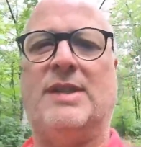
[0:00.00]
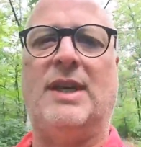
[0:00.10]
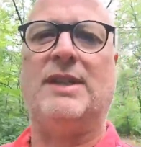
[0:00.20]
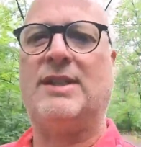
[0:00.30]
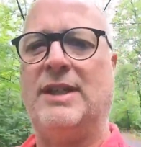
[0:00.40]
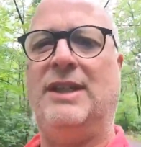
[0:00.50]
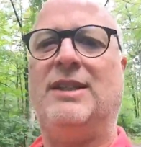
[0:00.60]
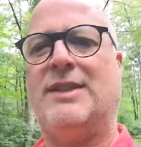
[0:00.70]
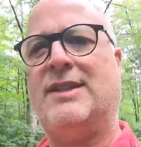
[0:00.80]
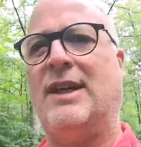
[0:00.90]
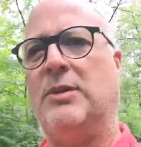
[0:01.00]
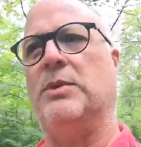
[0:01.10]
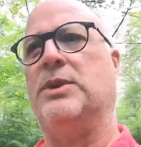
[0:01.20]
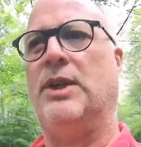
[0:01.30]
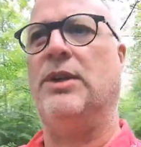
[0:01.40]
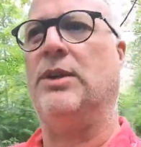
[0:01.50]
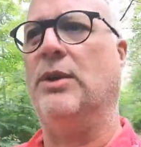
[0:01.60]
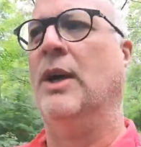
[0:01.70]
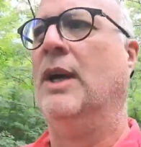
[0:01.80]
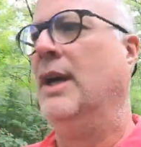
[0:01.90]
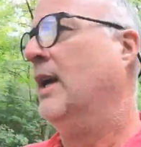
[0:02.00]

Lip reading: these sites, each site will tell you